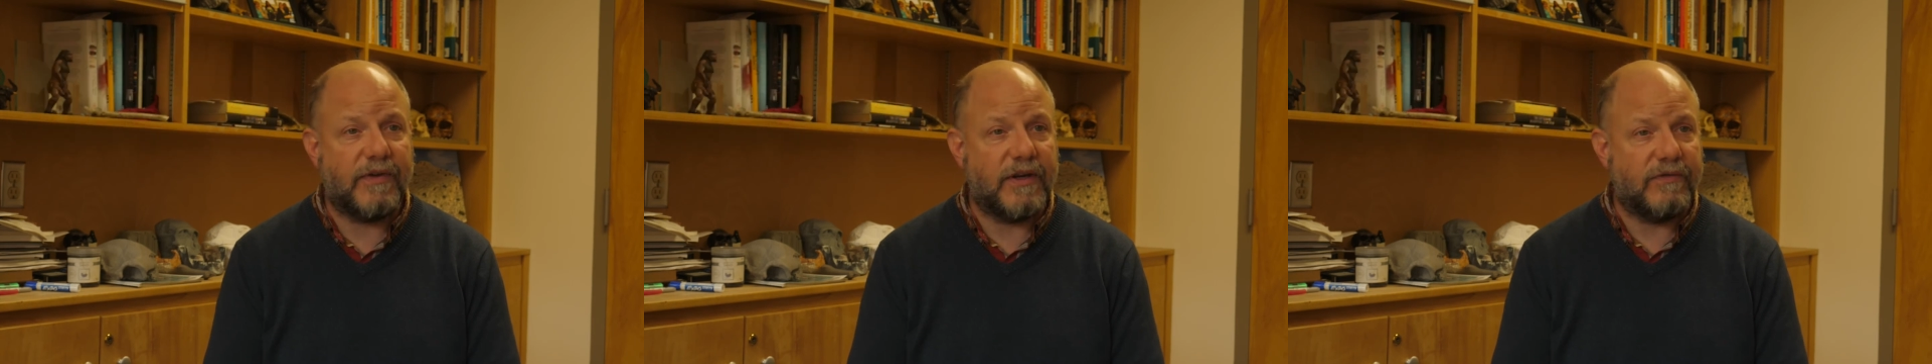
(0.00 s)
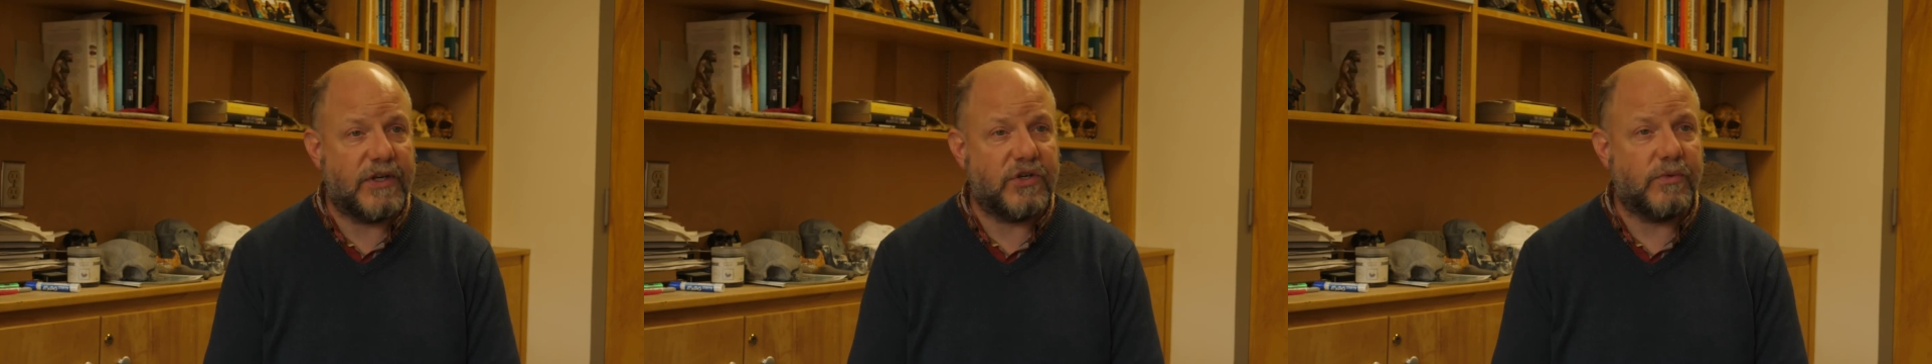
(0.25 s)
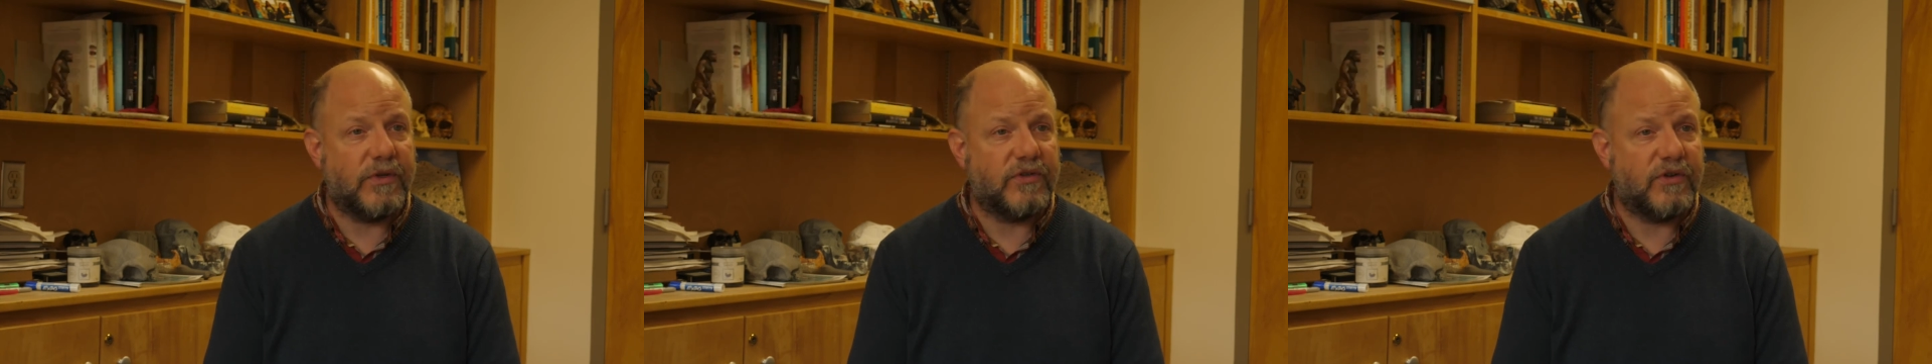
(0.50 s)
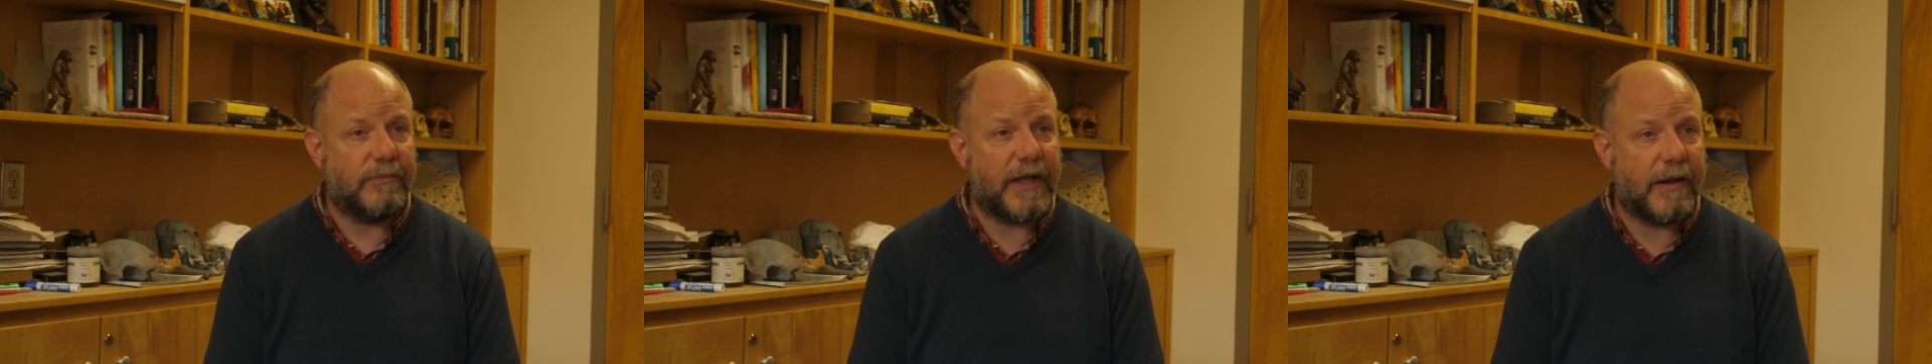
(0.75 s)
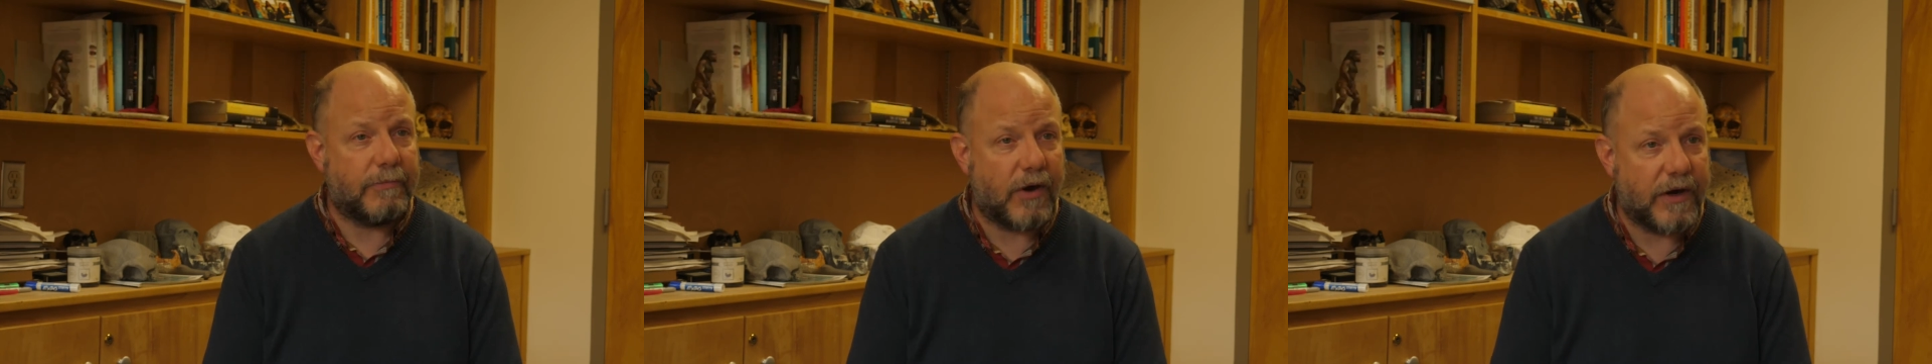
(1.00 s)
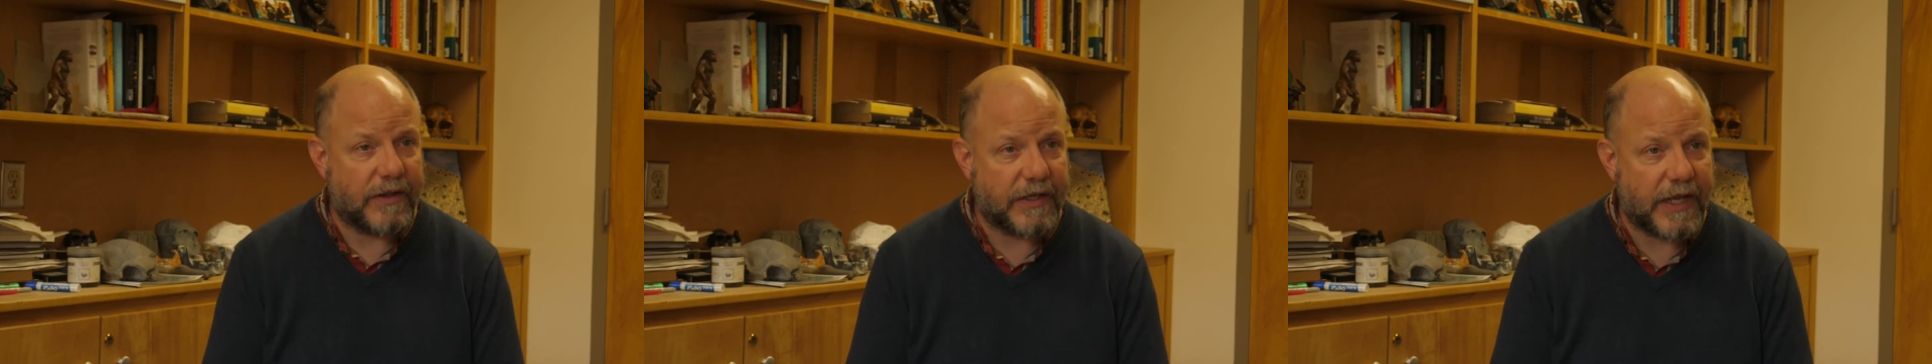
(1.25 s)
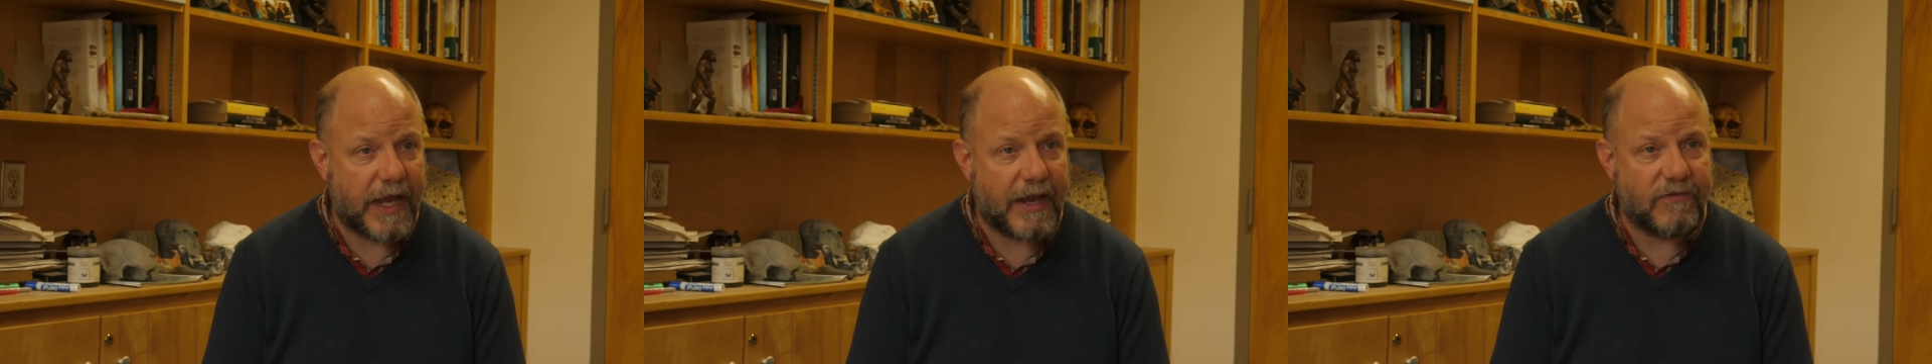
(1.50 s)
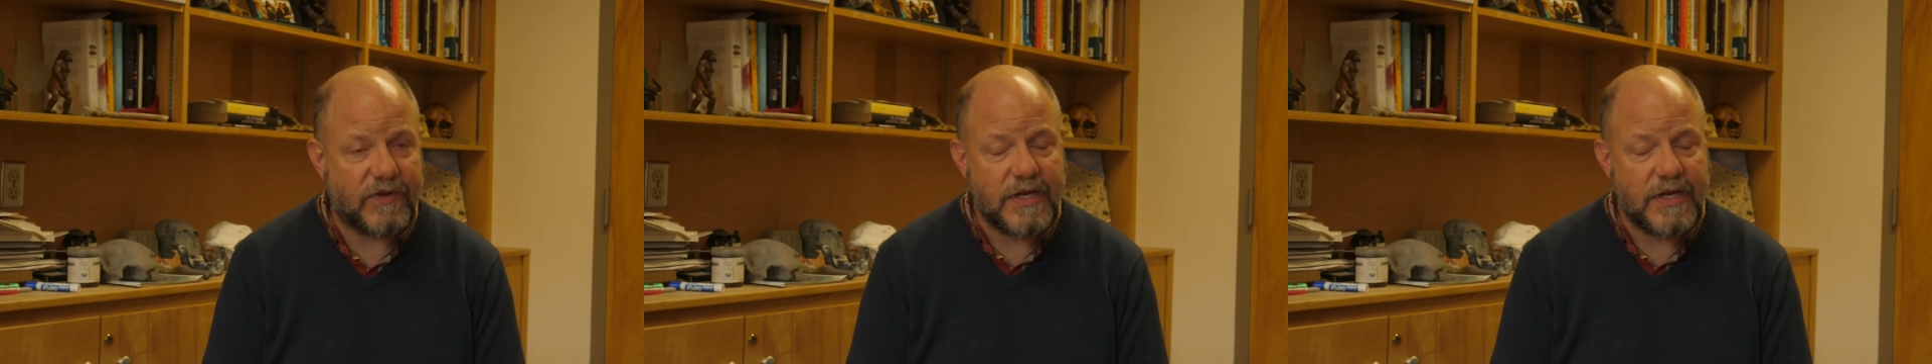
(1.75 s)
individuals from that part of the cave.